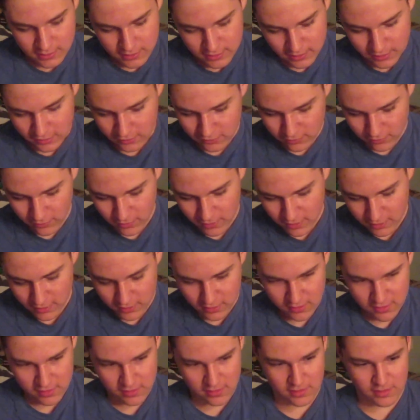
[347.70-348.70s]
That's
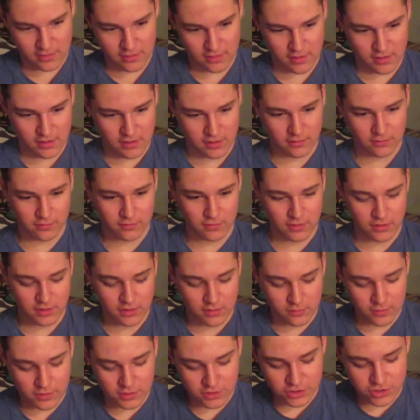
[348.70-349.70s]
why I
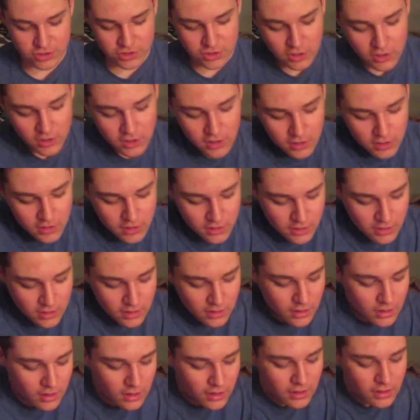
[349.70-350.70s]
really wish
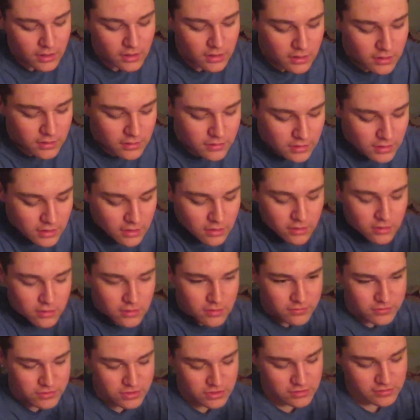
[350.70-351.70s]
uh, they could
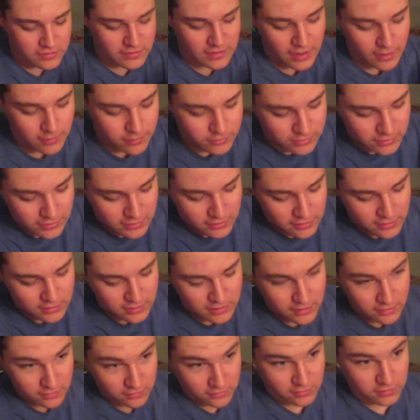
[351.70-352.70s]
have just kept it
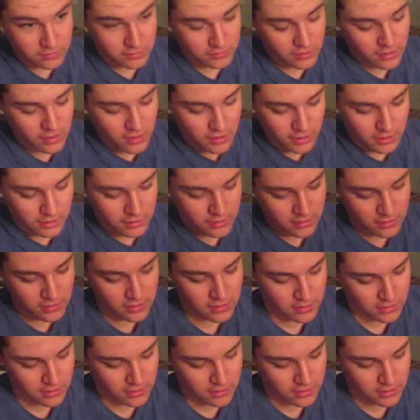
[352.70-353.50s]
in stock.